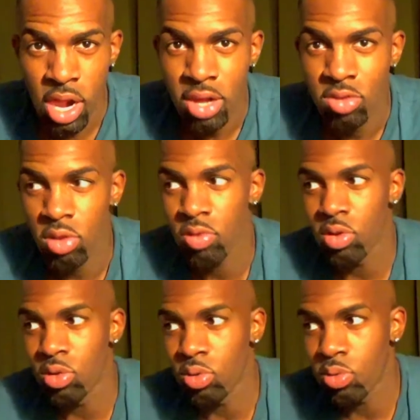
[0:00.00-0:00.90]
So if you
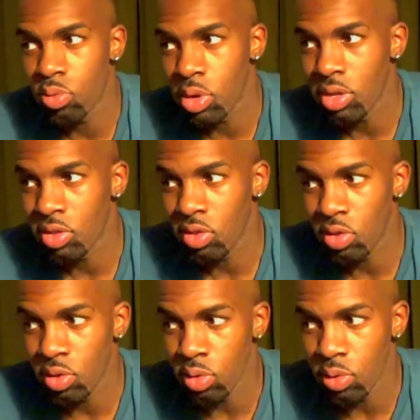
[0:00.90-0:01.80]
do want
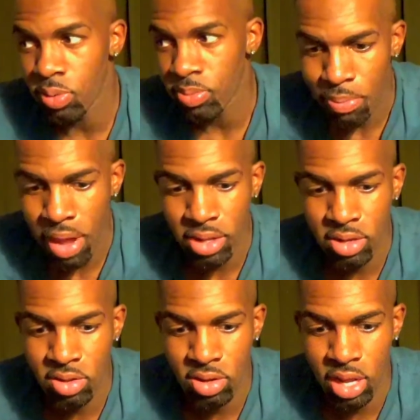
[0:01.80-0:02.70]
to
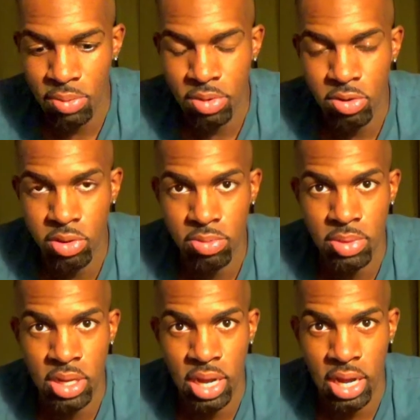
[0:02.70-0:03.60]
practice language with me,
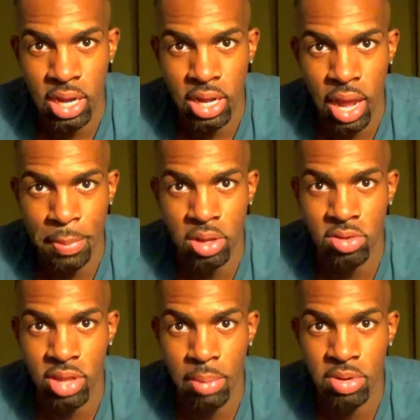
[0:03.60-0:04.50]
add me on
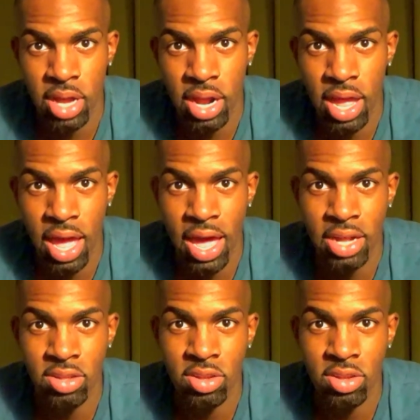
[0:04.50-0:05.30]
Snapchat at